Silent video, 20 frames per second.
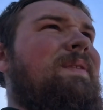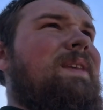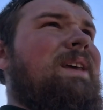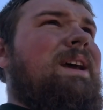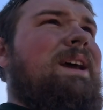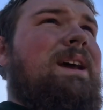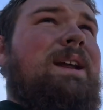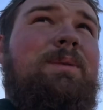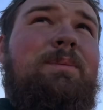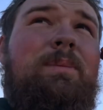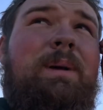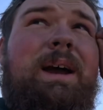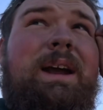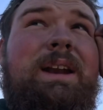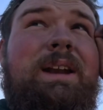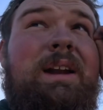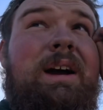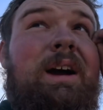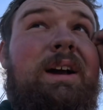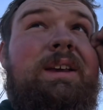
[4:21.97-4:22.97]
And by
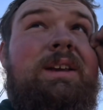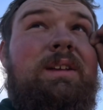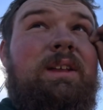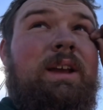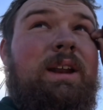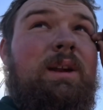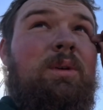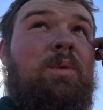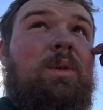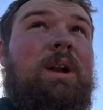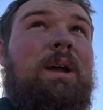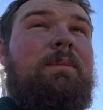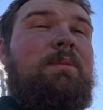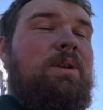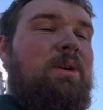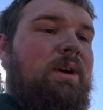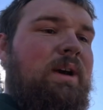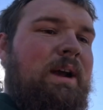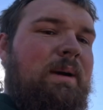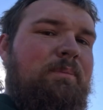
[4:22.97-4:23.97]
inoculating, what I'm
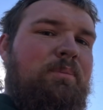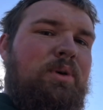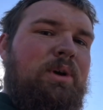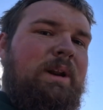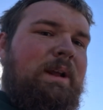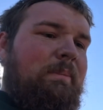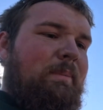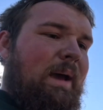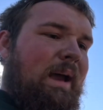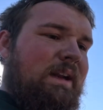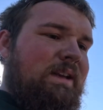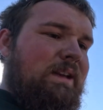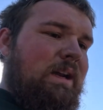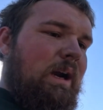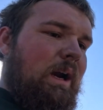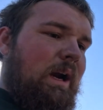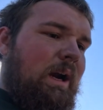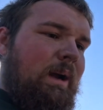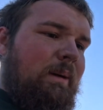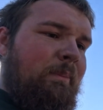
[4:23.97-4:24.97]
doing, I'm putting
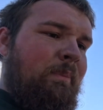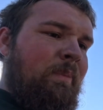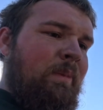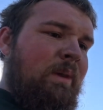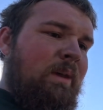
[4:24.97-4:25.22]
bacterium